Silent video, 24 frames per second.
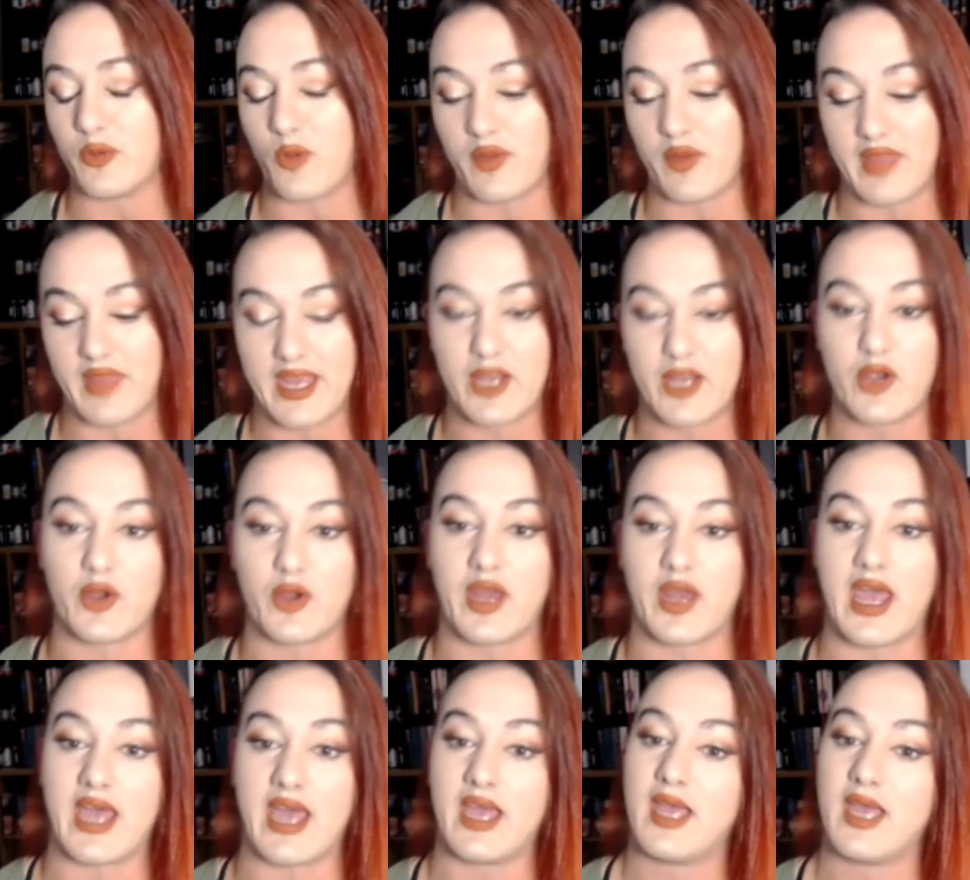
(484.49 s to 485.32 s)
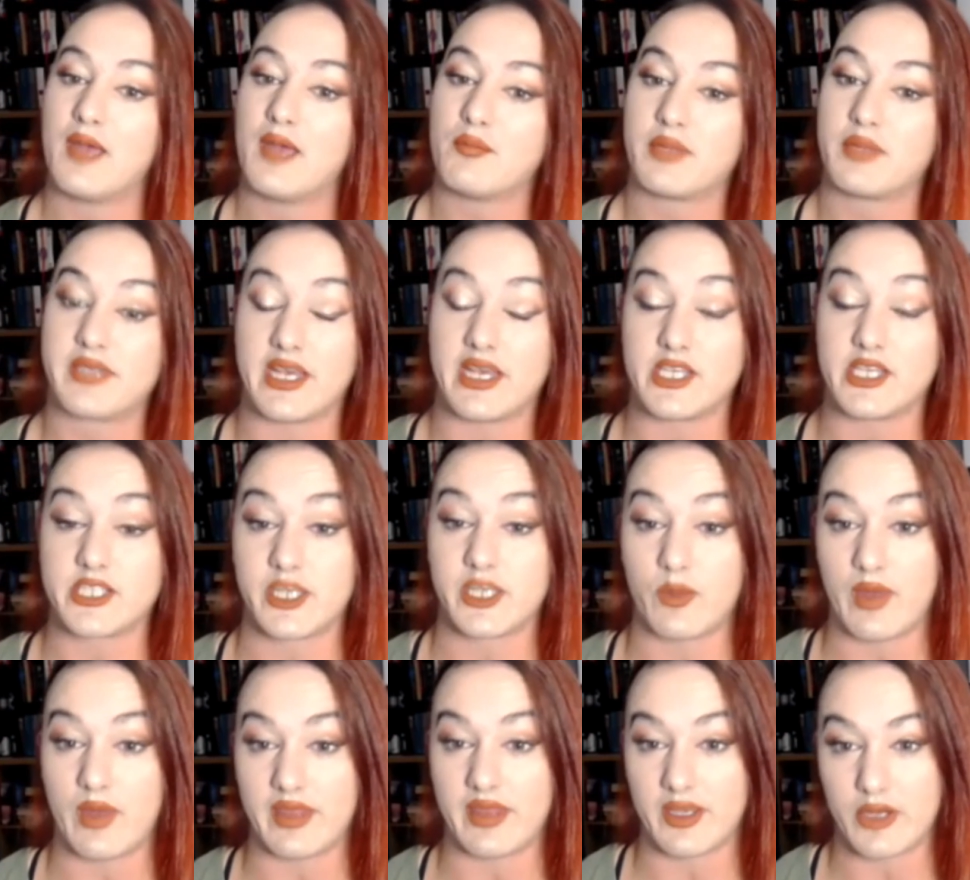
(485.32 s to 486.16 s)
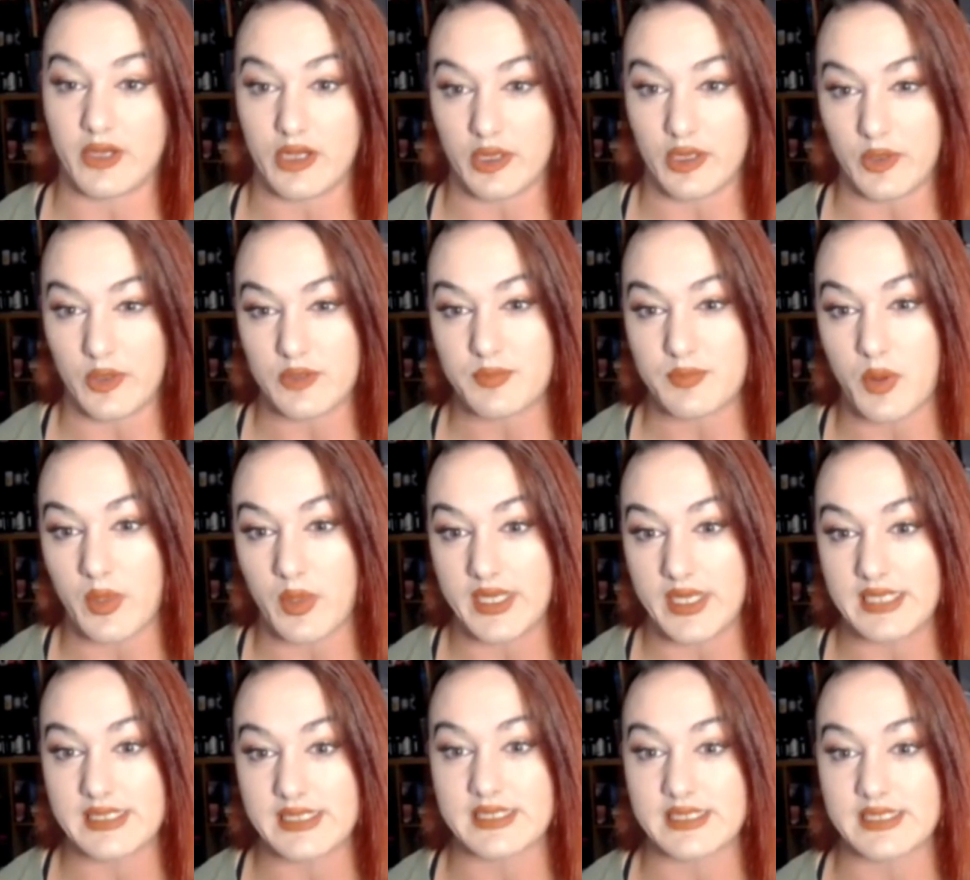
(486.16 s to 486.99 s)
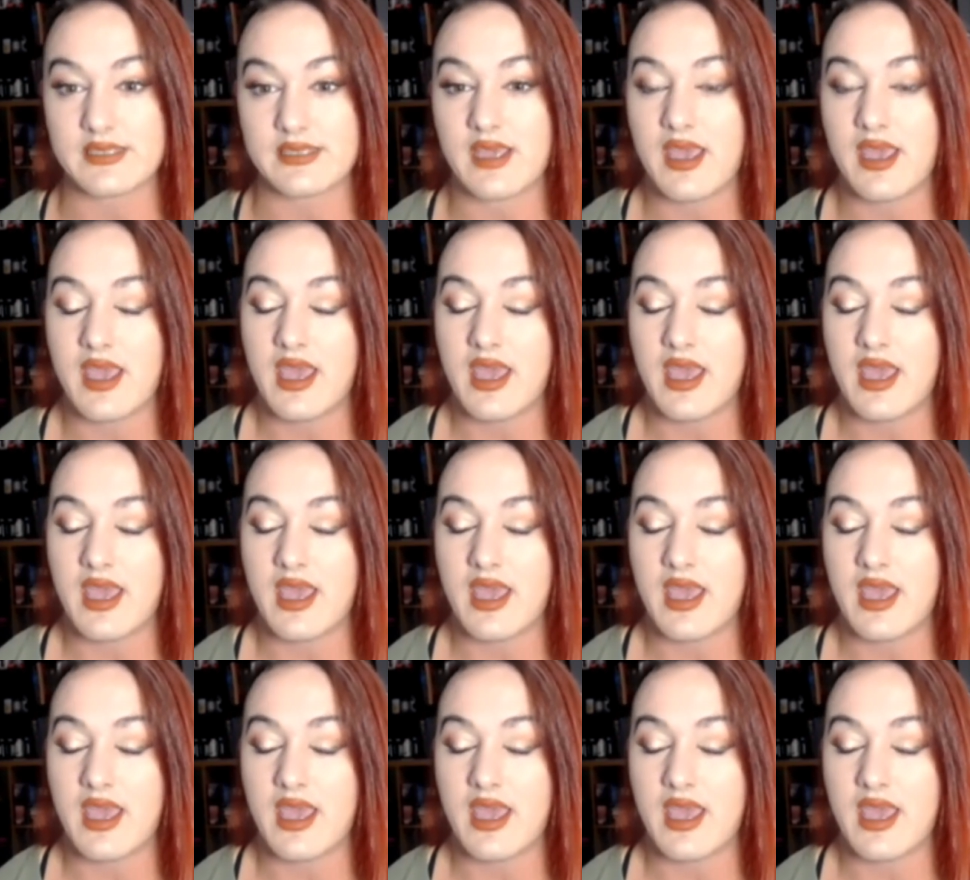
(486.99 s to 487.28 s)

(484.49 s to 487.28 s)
what they're good at, potentially where they're going to lose points.